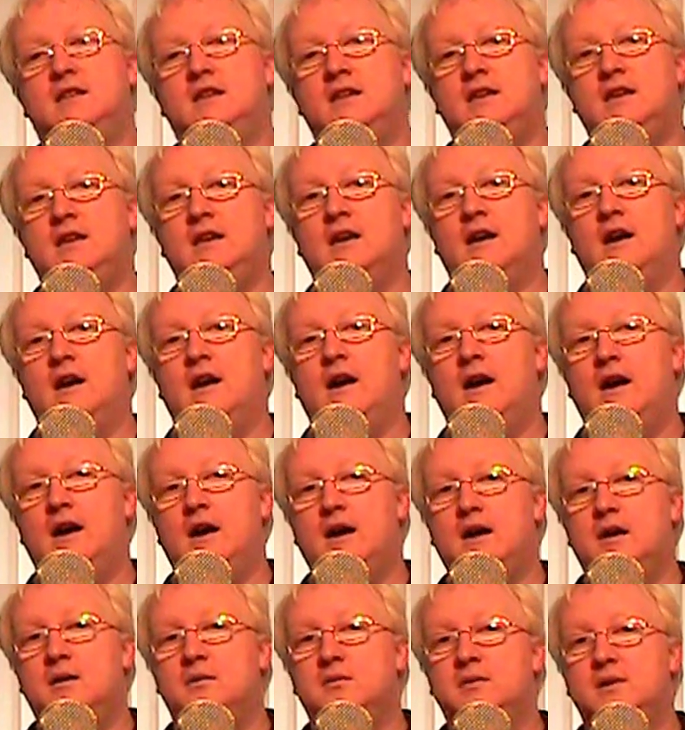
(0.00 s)
see
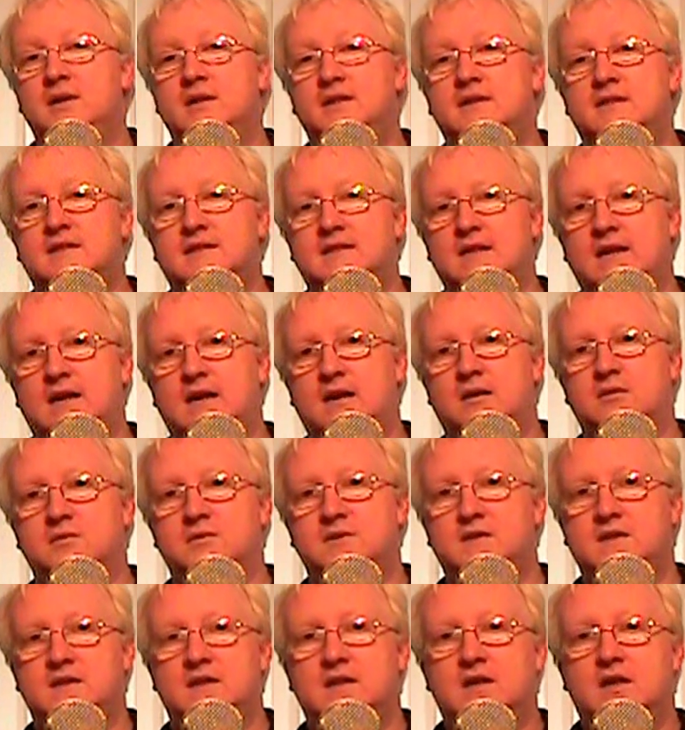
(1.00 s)
how it
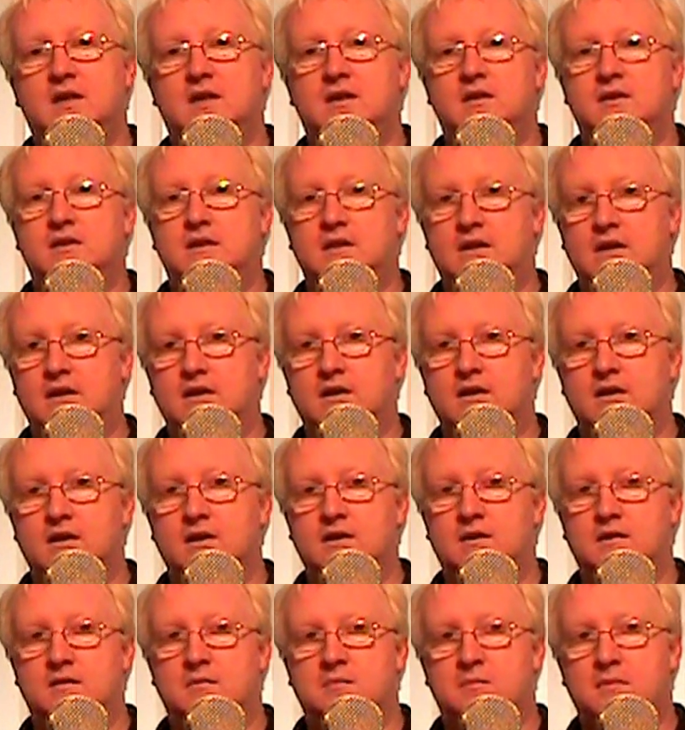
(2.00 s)
sounds
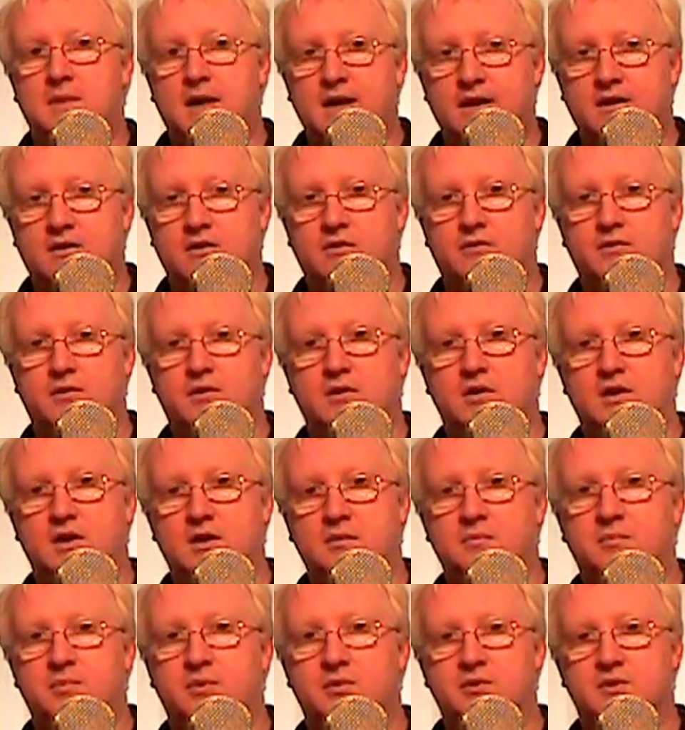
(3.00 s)
the
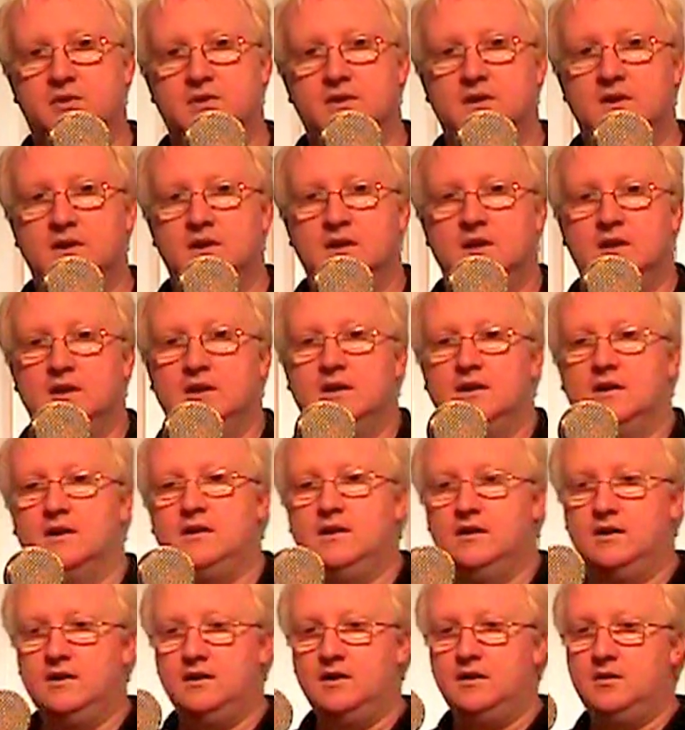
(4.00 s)
microphone input.
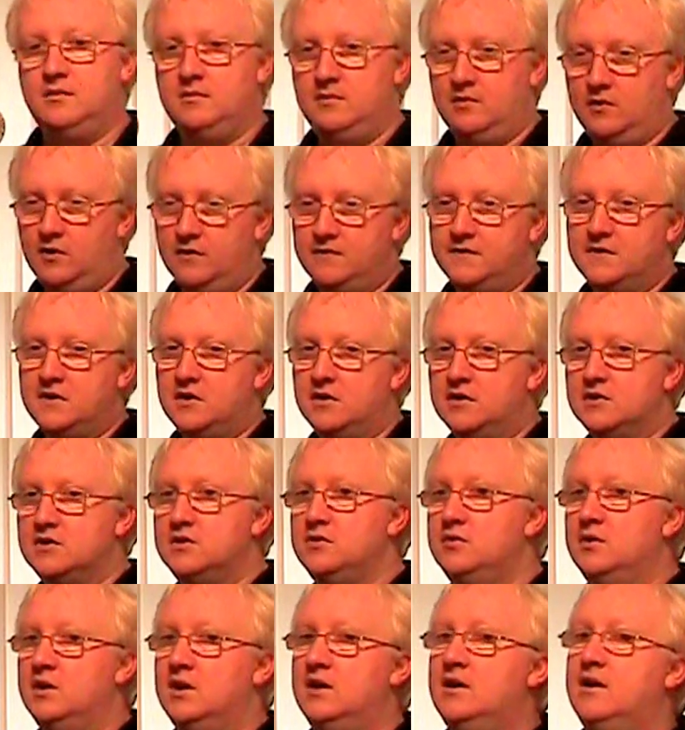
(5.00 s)
Of
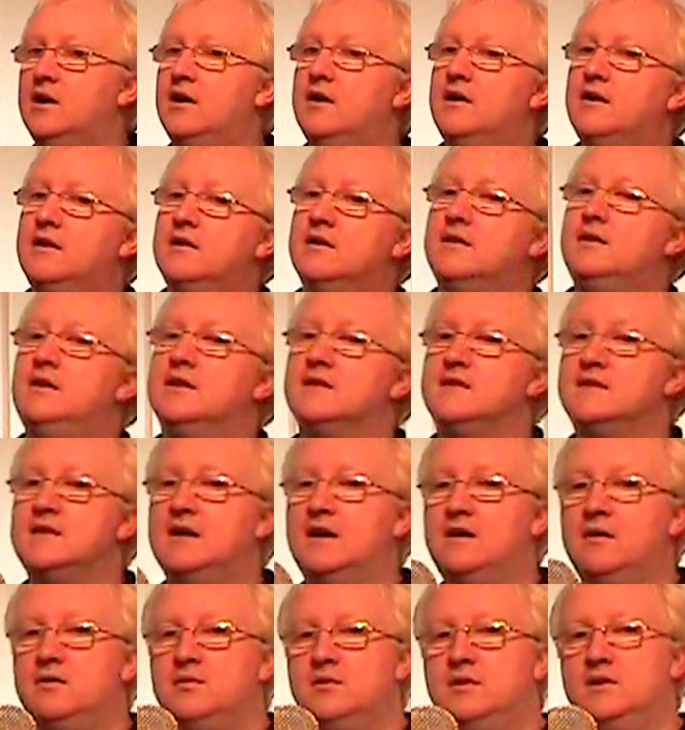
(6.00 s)
course you will hear
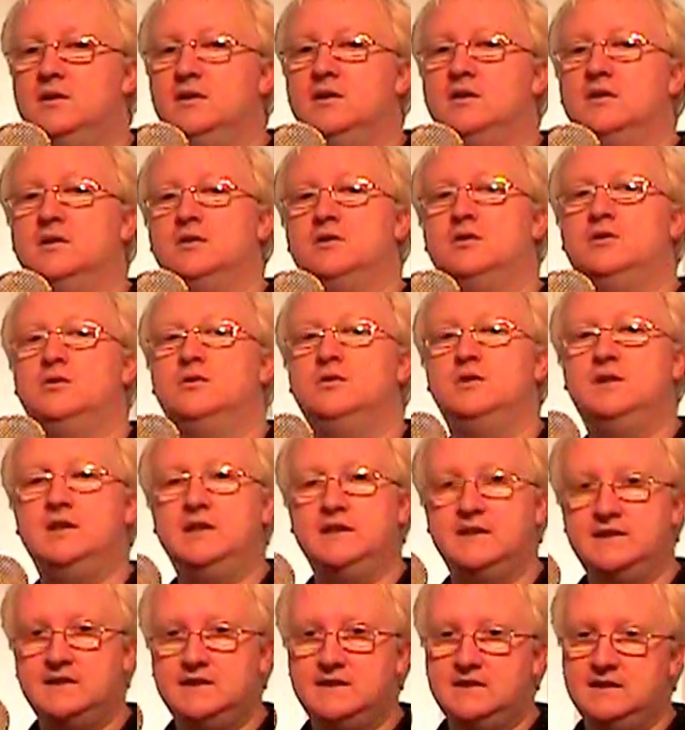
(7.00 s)
the sound
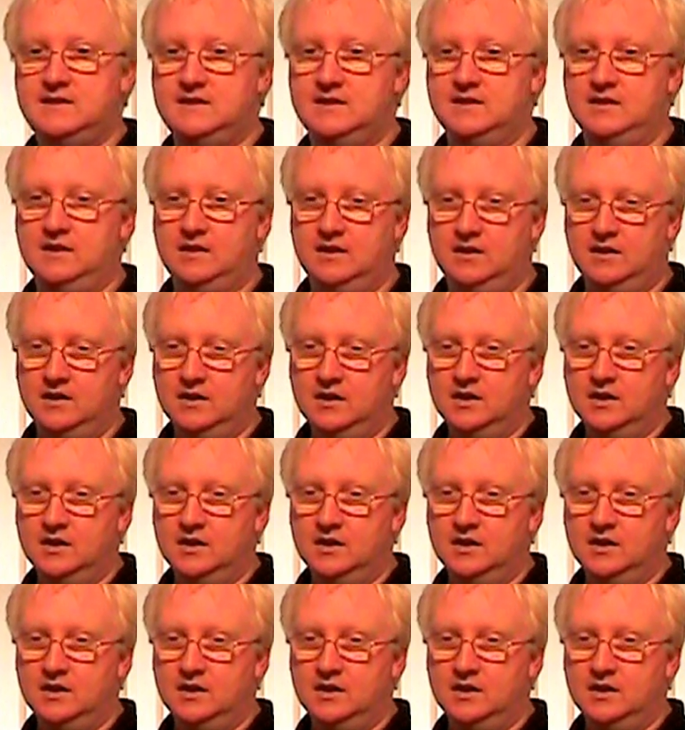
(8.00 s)
to this